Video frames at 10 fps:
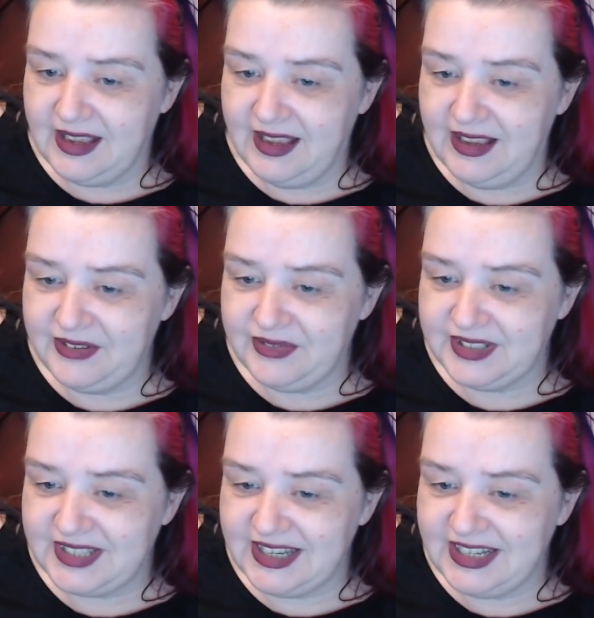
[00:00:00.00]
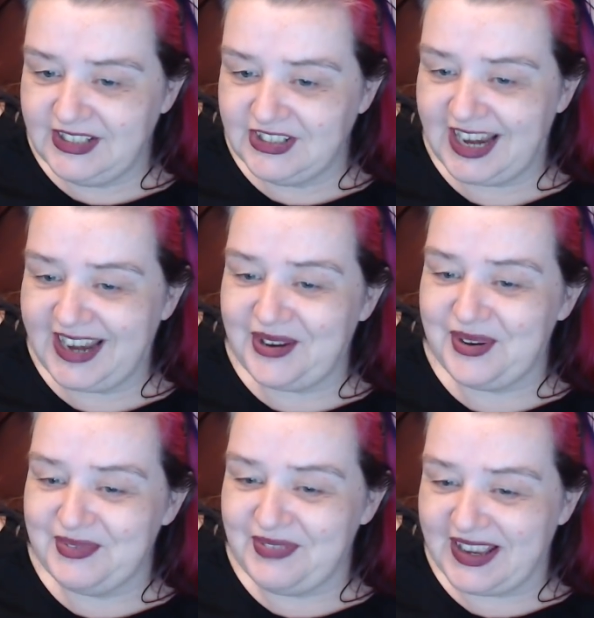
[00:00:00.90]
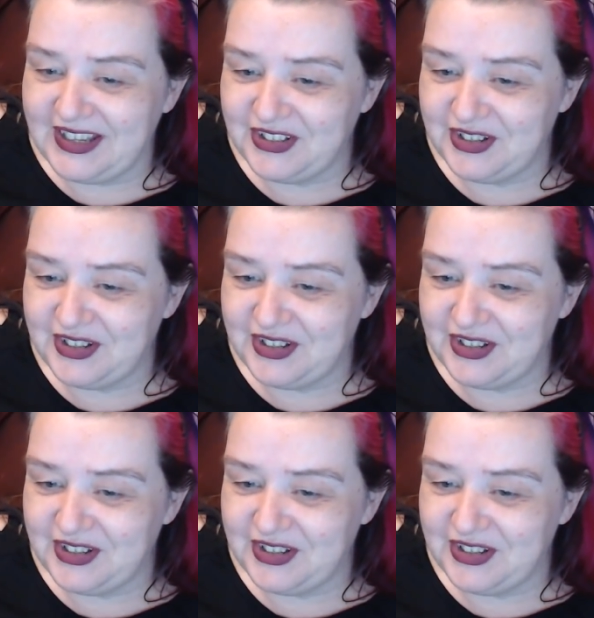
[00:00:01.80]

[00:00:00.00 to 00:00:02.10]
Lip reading: Rosanny, chat going fast.